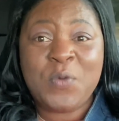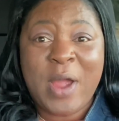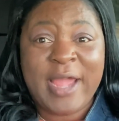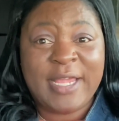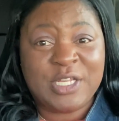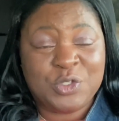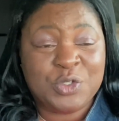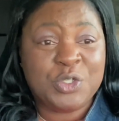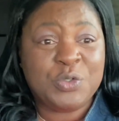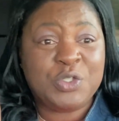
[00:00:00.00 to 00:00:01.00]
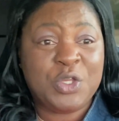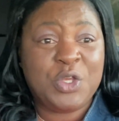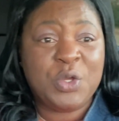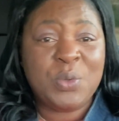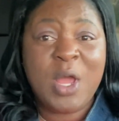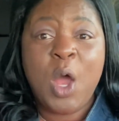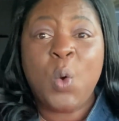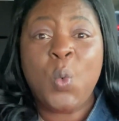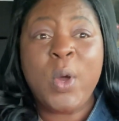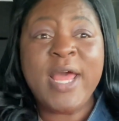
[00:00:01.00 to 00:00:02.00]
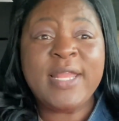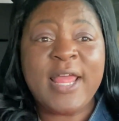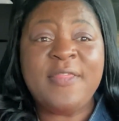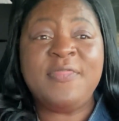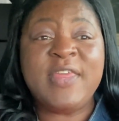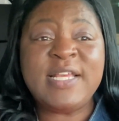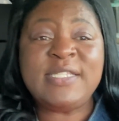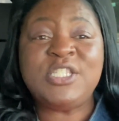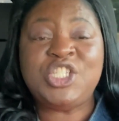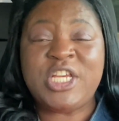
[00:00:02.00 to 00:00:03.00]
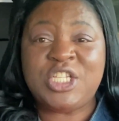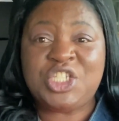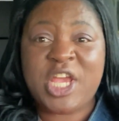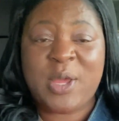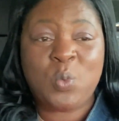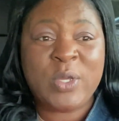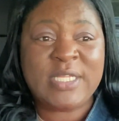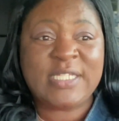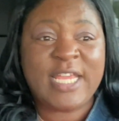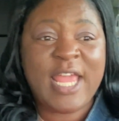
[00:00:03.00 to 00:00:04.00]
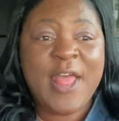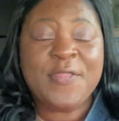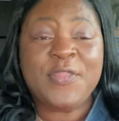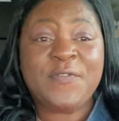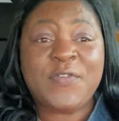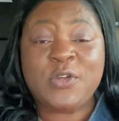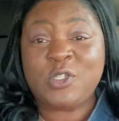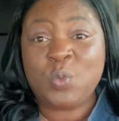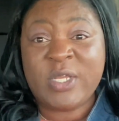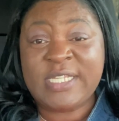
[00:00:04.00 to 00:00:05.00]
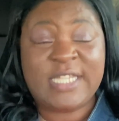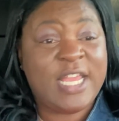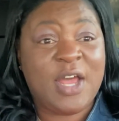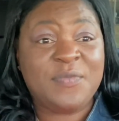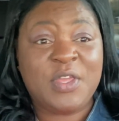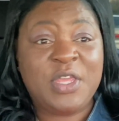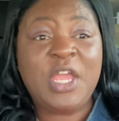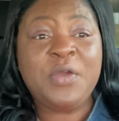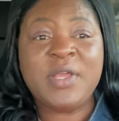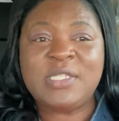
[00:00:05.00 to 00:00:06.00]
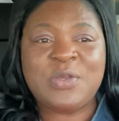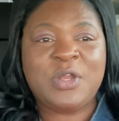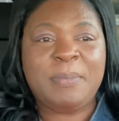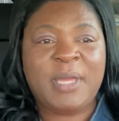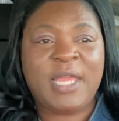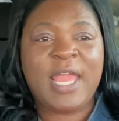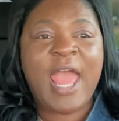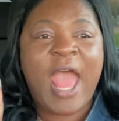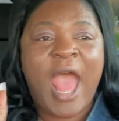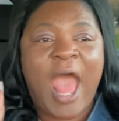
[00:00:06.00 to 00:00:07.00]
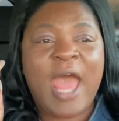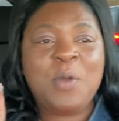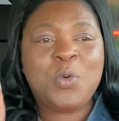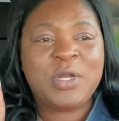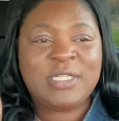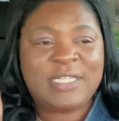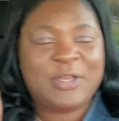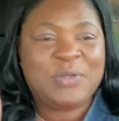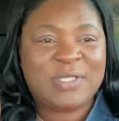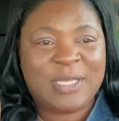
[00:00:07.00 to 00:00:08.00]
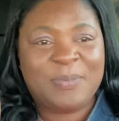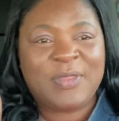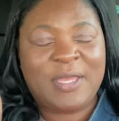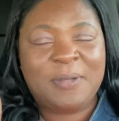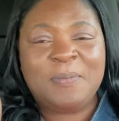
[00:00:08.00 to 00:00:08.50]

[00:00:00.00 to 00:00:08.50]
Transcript: I introduce to you what this chit chat Wednesday, the first Wednesday of the year, is going to be, I want to tell you something.